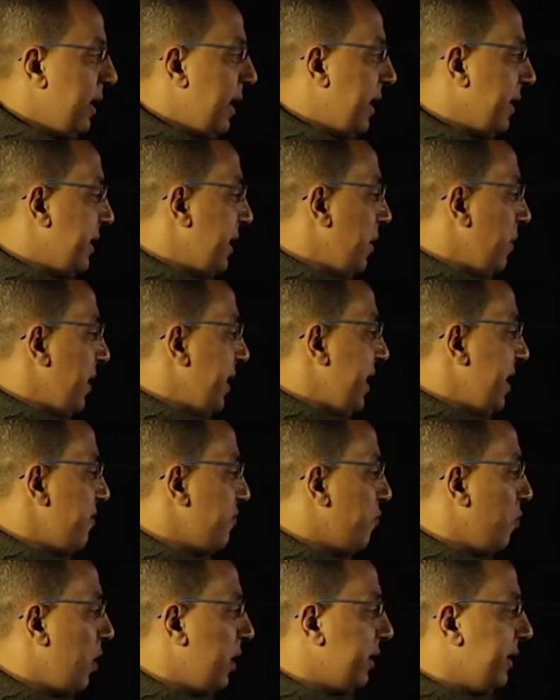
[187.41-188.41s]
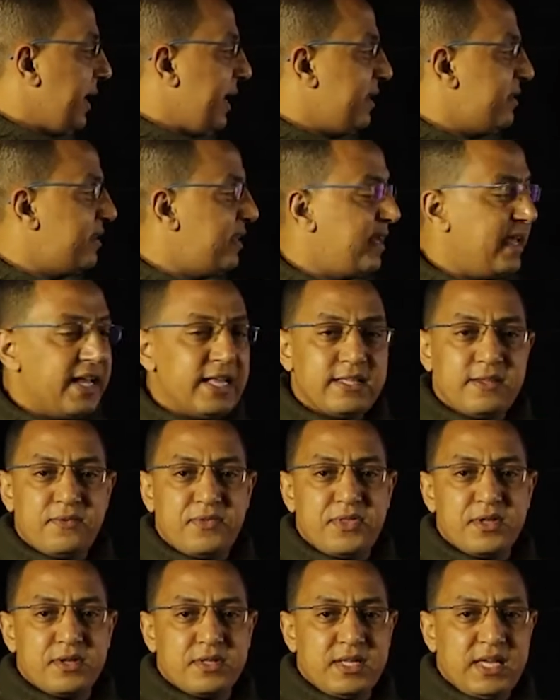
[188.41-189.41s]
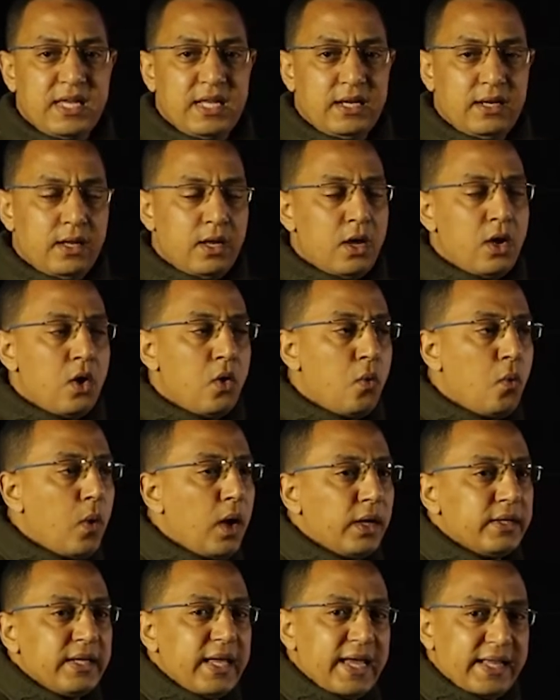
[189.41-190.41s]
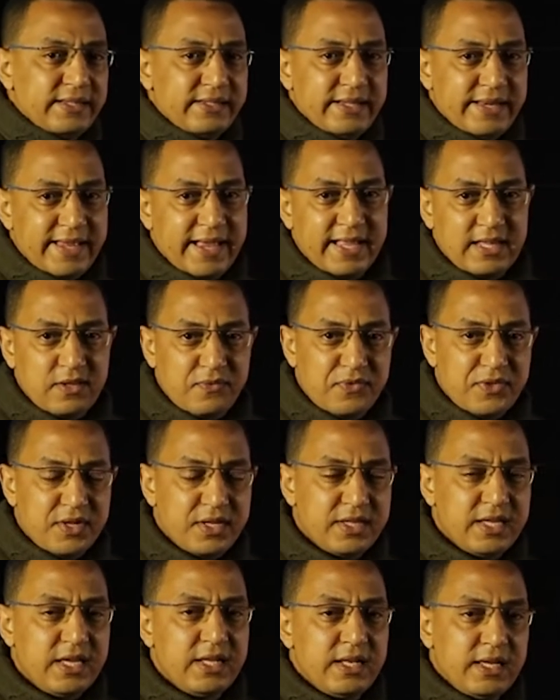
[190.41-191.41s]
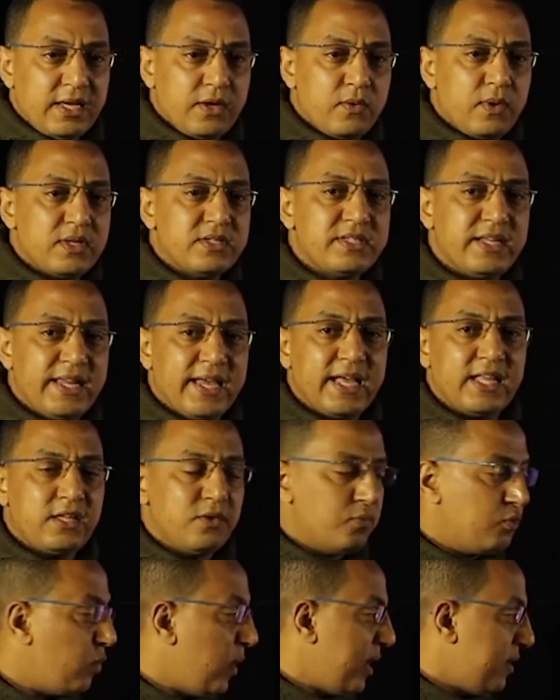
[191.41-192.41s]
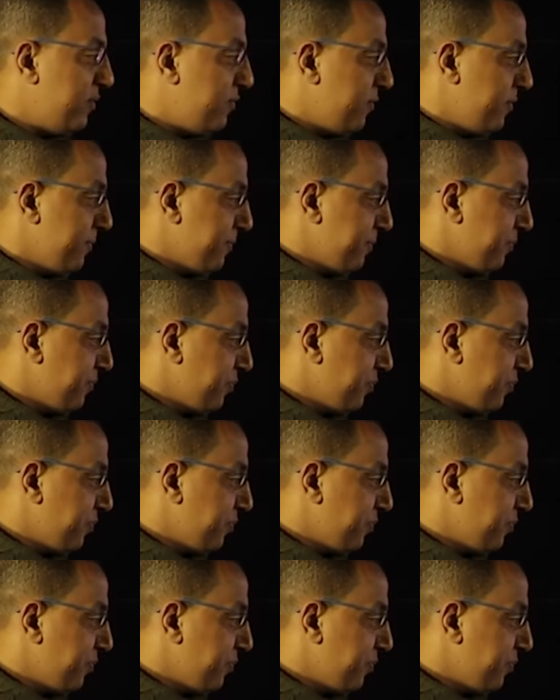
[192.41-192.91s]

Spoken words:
And now I have 1 and the negative 13. 1 and the negative 13 equals the negative 12.